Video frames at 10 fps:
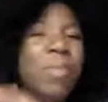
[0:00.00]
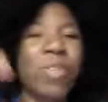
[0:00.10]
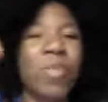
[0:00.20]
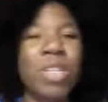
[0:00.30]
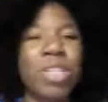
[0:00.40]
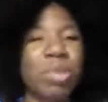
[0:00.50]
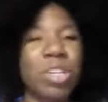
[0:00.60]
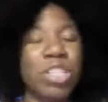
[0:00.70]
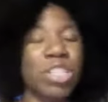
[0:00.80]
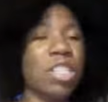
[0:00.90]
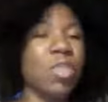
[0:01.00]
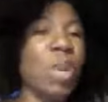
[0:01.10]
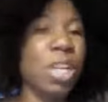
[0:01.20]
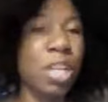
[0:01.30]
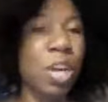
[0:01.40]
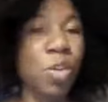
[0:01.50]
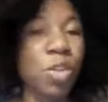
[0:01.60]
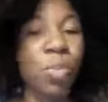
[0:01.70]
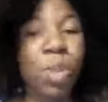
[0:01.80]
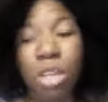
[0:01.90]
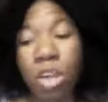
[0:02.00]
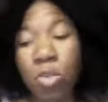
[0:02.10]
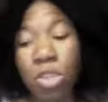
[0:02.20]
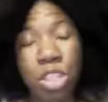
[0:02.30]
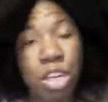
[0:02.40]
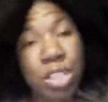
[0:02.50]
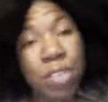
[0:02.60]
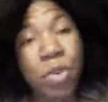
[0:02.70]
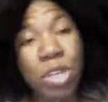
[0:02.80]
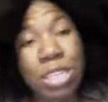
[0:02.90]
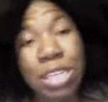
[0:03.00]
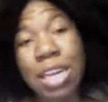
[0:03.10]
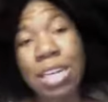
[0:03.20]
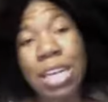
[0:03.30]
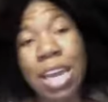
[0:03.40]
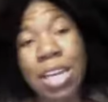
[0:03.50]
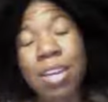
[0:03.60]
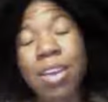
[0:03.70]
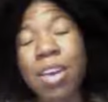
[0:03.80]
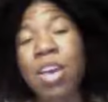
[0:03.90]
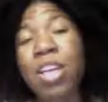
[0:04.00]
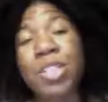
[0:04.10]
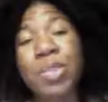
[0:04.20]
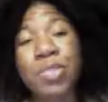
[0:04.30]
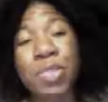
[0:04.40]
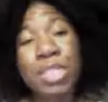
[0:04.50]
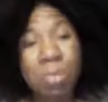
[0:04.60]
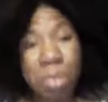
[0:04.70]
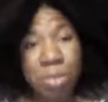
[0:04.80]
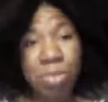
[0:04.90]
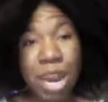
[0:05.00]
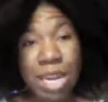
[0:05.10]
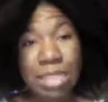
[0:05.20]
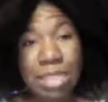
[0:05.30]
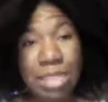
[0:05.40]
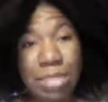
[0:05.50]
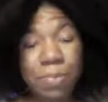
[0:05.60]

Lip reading: if you want to purchase just one alone, the one alone starts at $14.99, so it's reasonably priced.